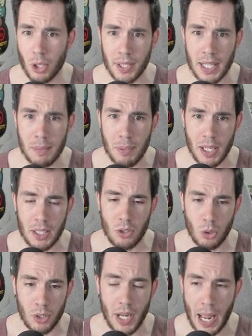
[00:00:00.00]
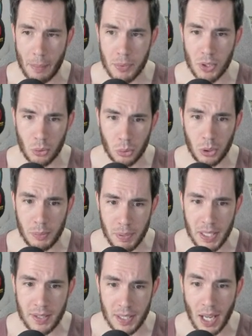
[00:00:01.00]
on eBay could absolutely
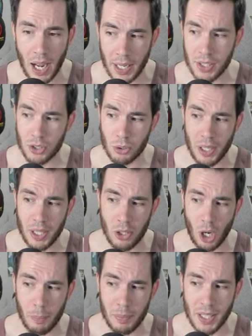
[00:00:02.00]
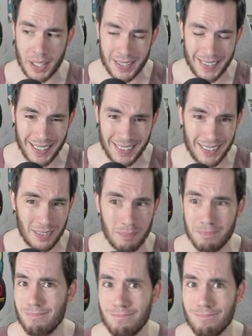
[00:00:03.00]
be the highest graded copy that exists. Fair warning.